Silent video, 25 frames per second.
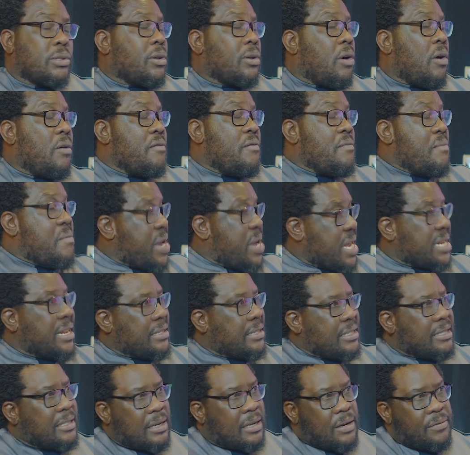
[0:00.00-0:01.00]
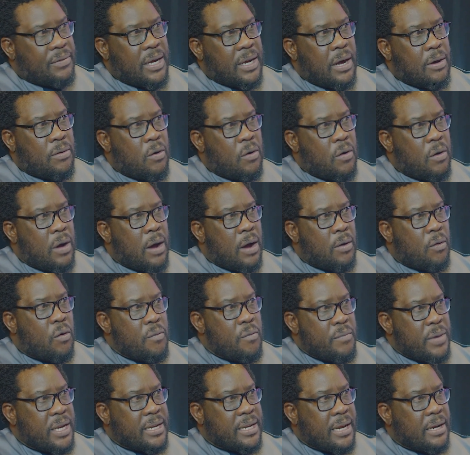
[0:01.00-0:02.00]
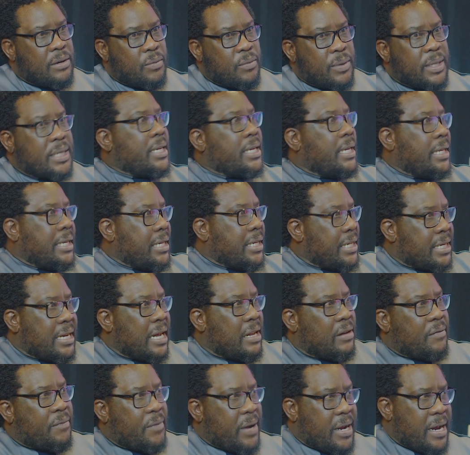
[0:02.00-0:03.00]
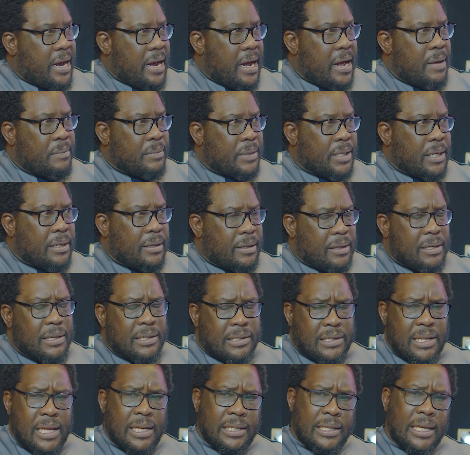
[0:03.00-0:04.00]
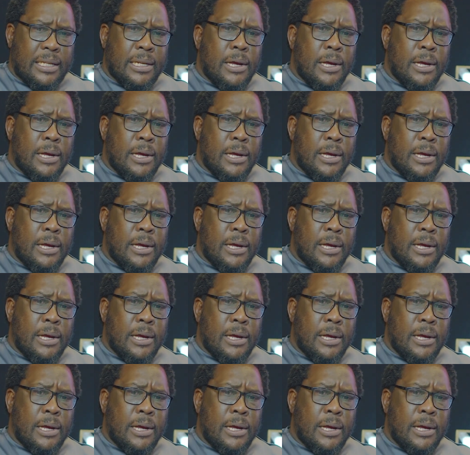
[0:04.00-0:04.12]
of murders in South Africa are committed with illegal firearms and things like that.